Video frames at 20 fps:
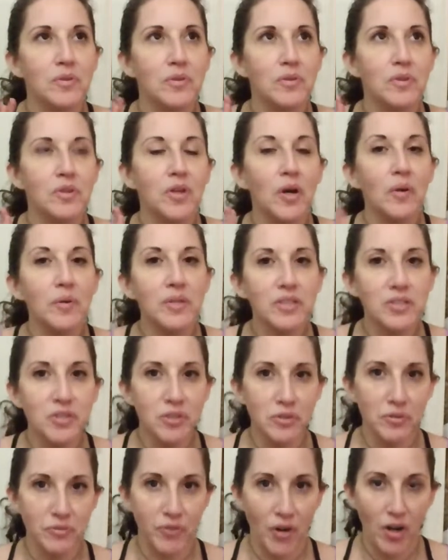going
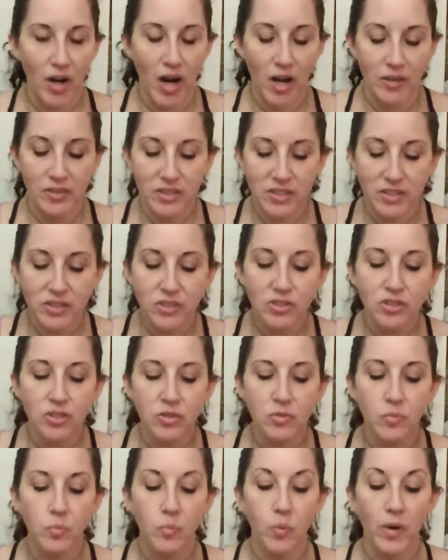too far out, this is
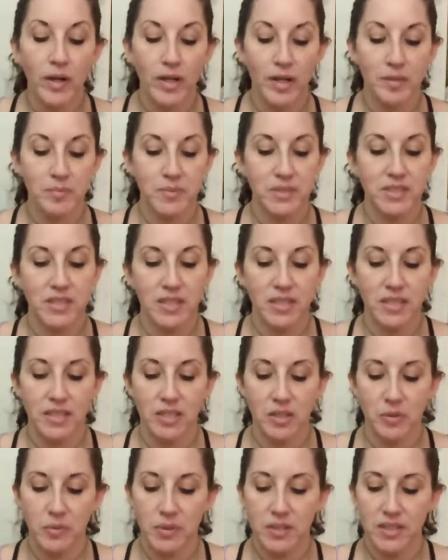just what I'm seeing
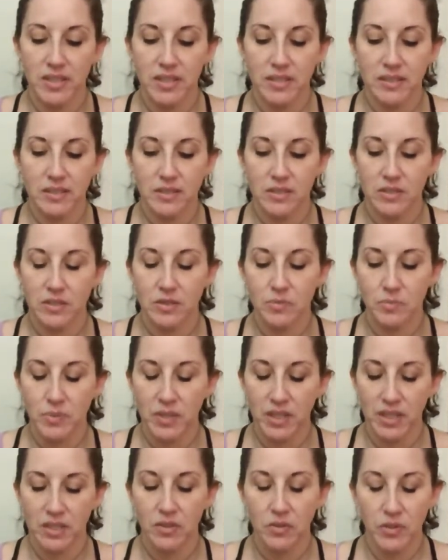here with this.
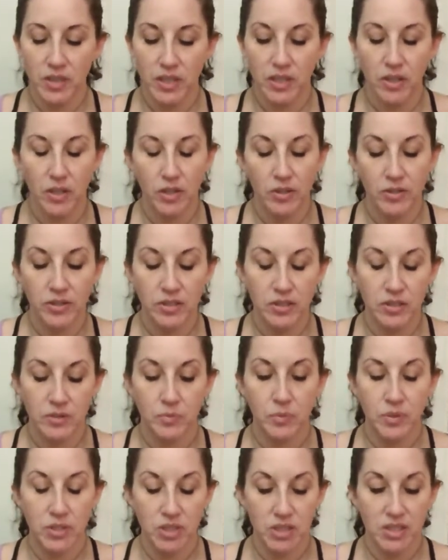When I look at her, this
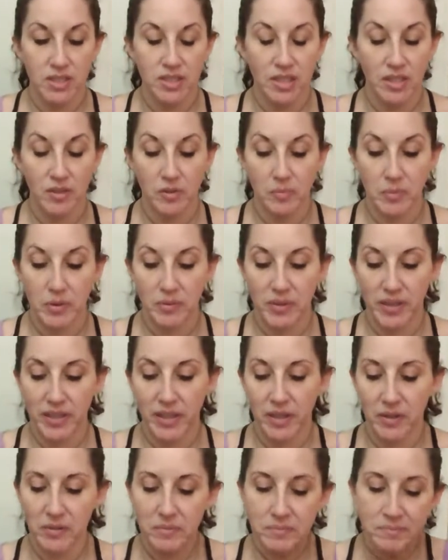is what she's telling me right
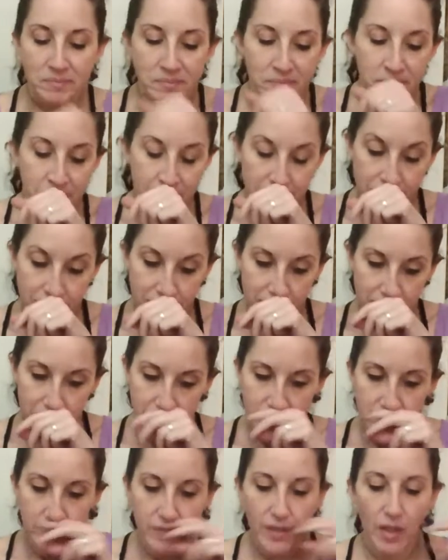now.
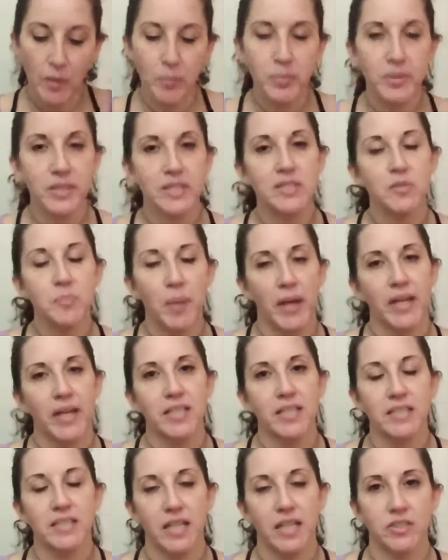Please
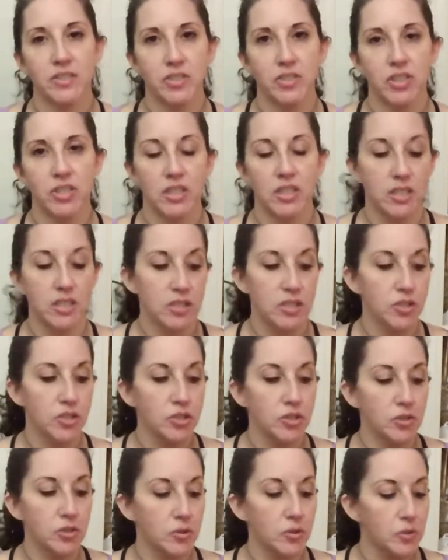pay attention
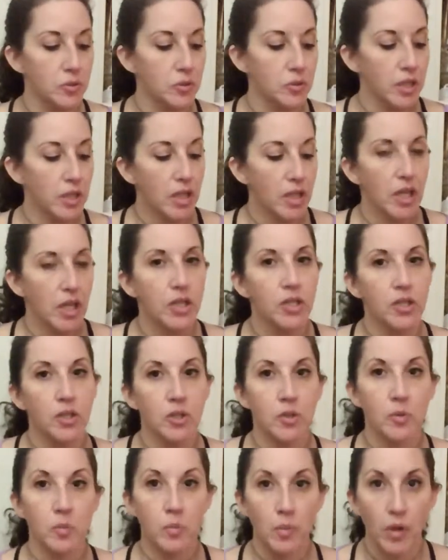to your
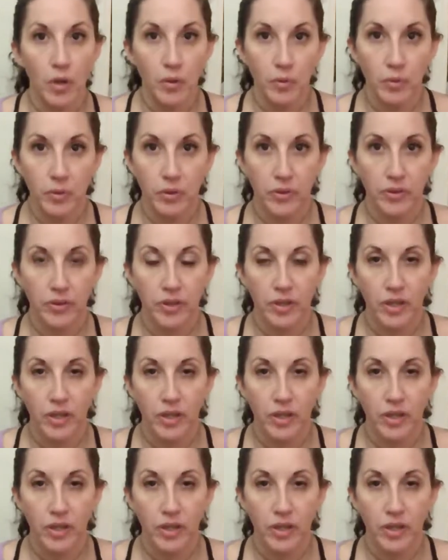growth,